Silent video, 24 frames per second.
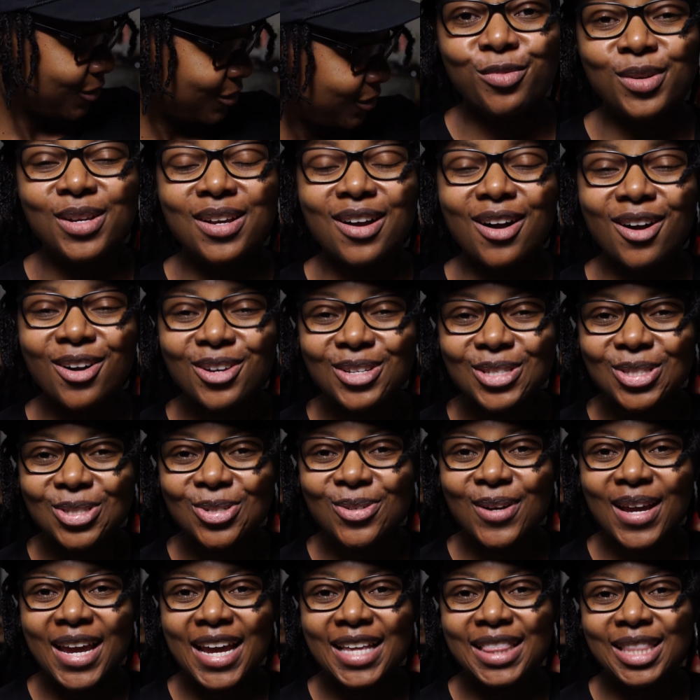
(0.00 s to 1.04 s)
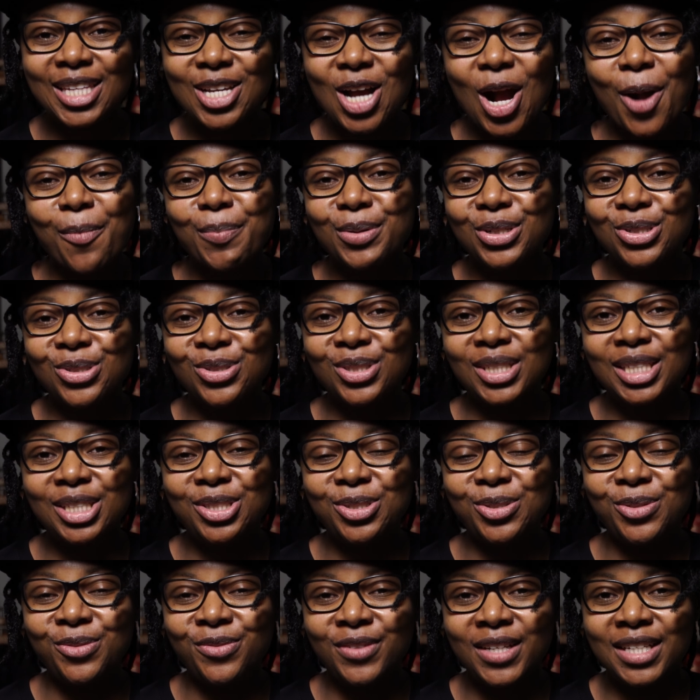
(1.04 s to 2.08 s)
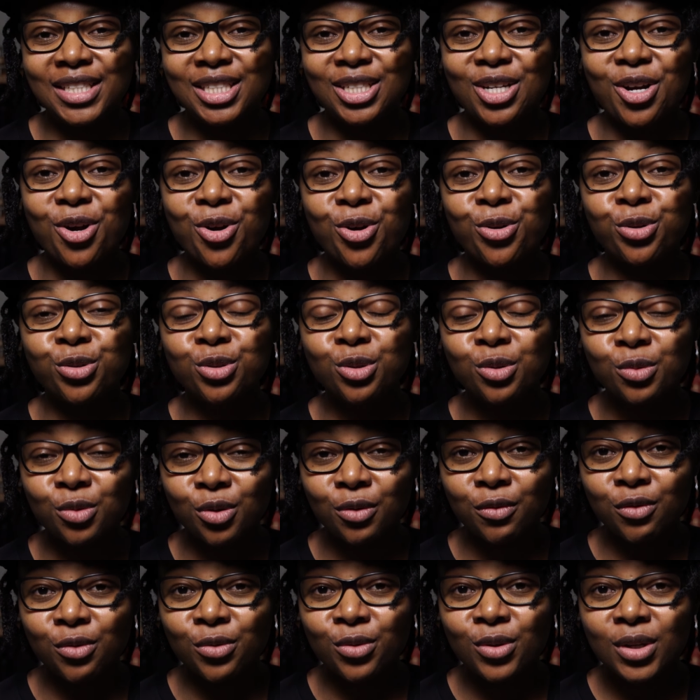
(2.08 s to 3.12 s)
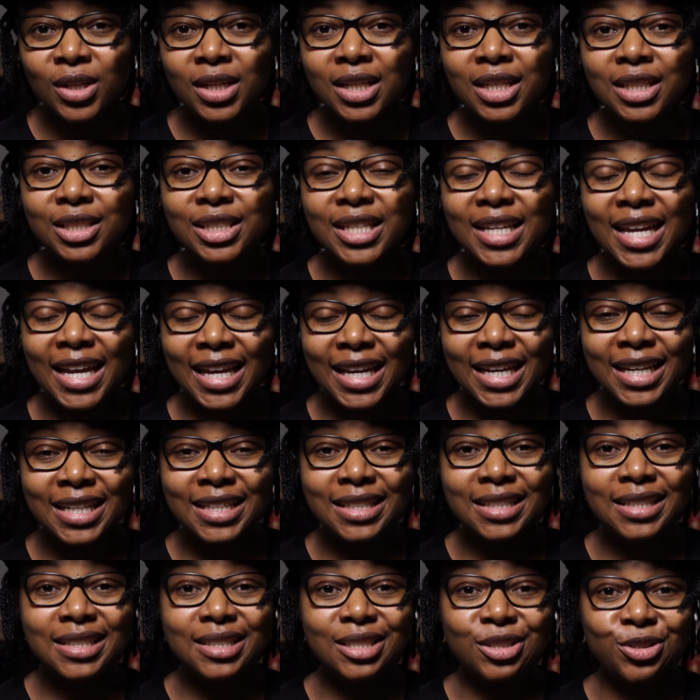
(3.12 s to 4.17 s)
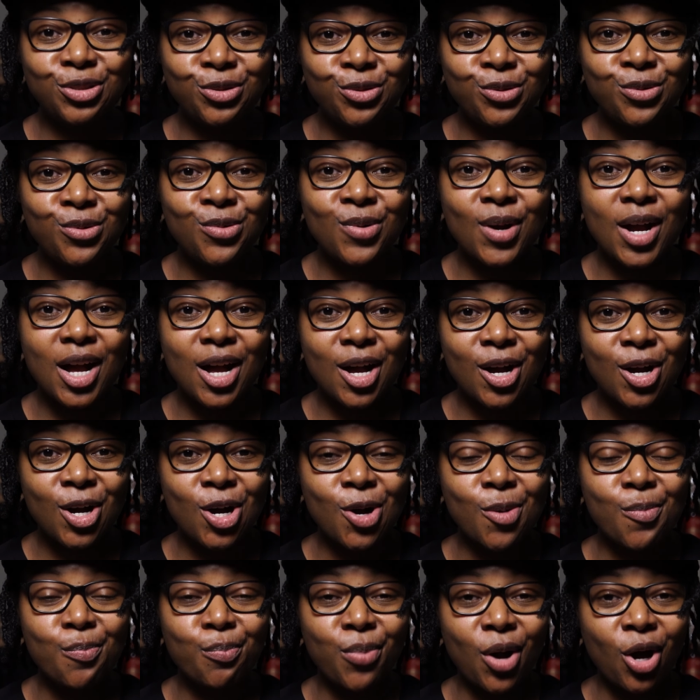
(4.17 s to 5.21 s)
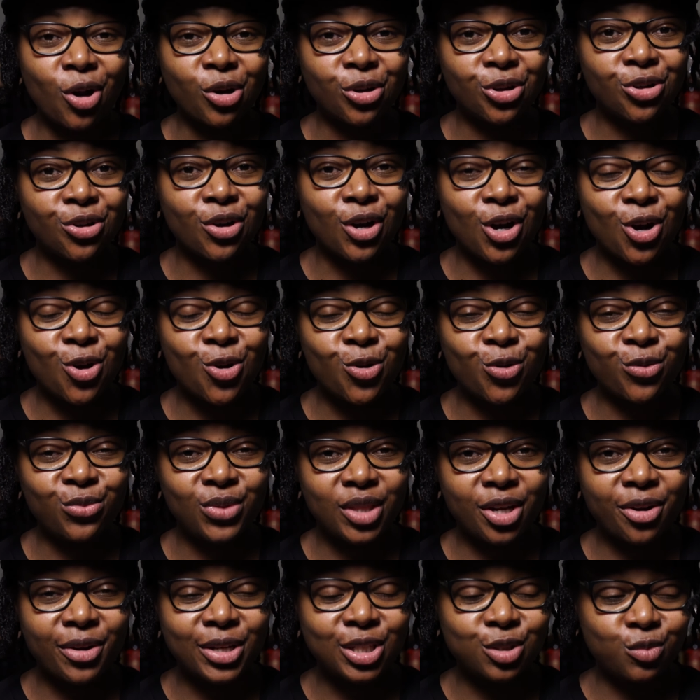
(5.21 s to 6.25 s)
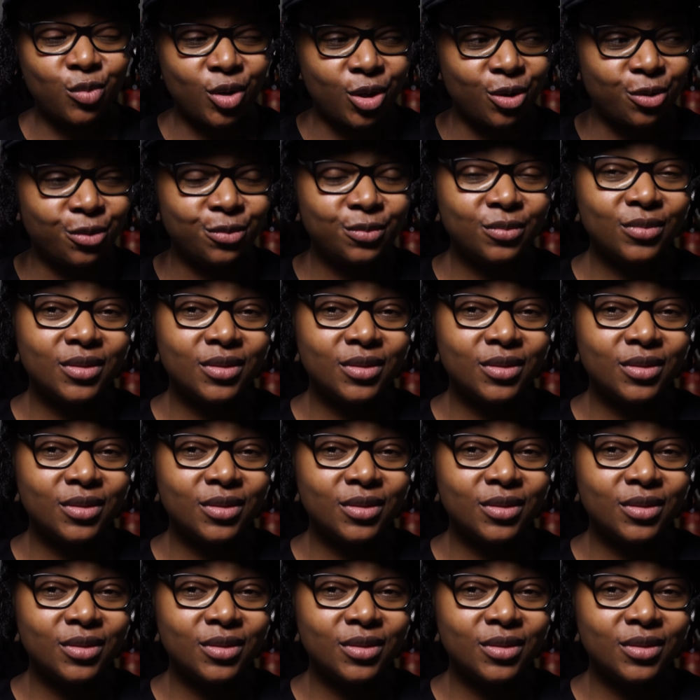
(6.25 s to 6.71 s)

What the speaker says: We also had the opportunity to visit Old Louisville and do a bottle your own there as well.